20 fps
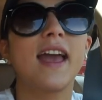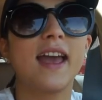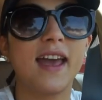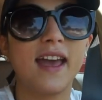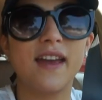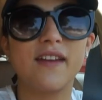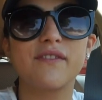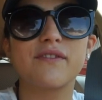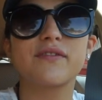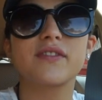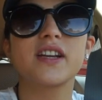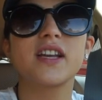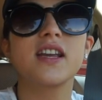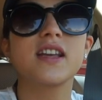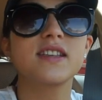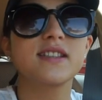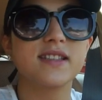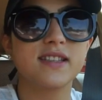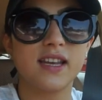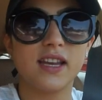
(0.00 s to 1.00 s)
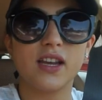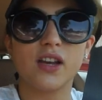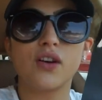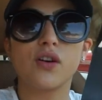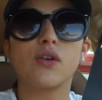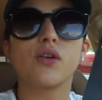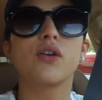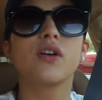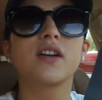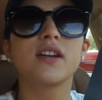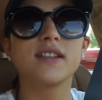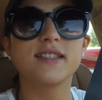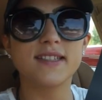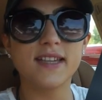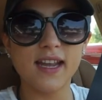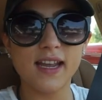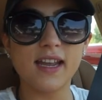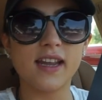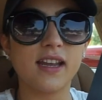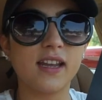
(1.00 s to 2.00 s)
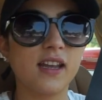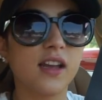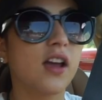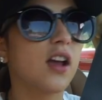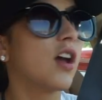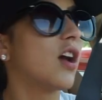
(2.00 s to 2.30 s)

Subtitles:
every single day.